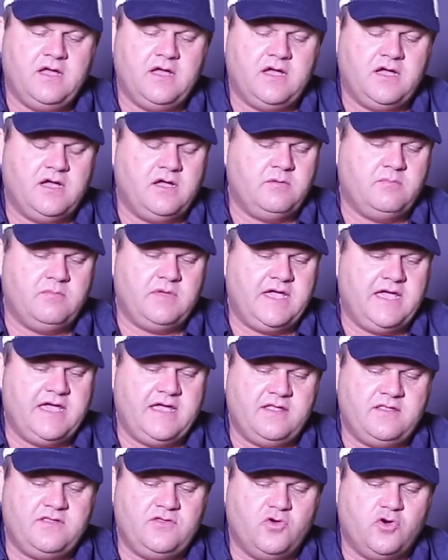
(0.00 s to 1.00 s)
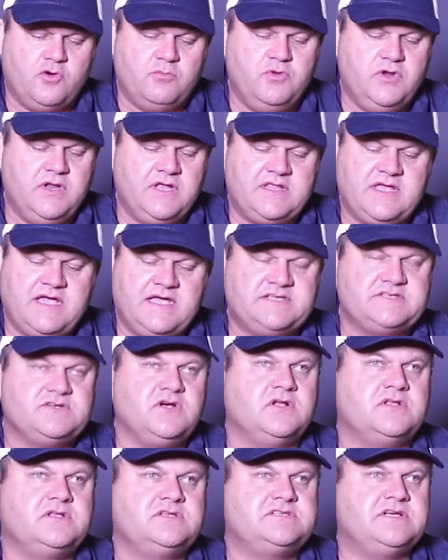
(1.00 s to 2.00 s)
and your bullet has
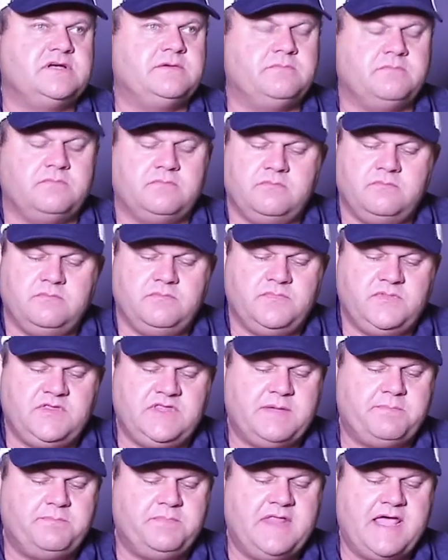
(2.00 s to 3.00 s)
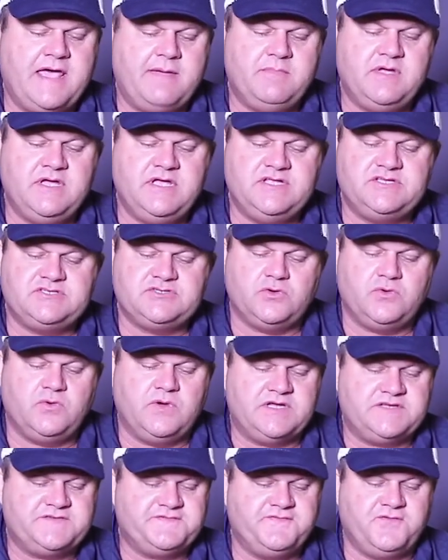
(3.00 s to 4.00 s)
got some tip damage
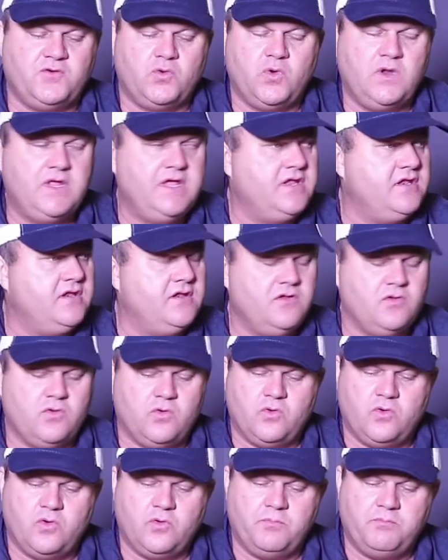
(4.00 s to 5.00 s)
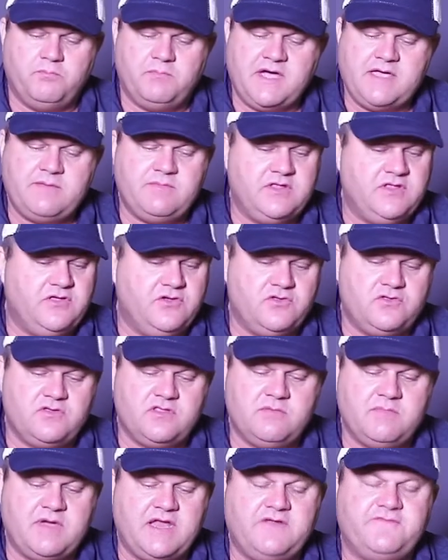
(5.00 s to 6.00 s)
or has fallen, or maybe due to
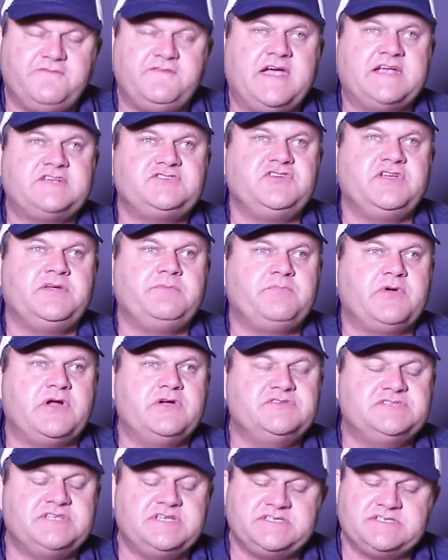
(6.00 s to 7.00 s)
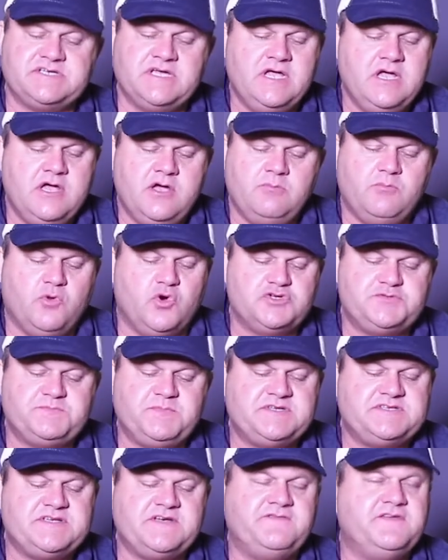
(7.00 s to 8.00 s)
the manufacturing process, more
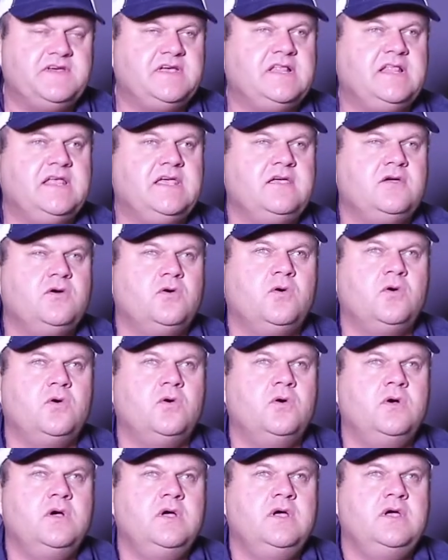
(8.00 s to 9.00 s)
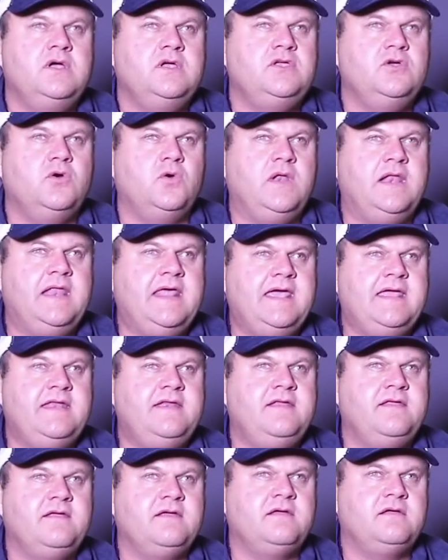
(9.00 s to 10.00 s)
specifically your
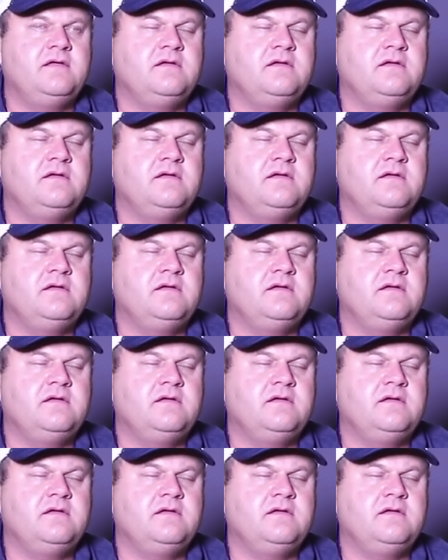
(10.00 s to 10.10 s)
lead,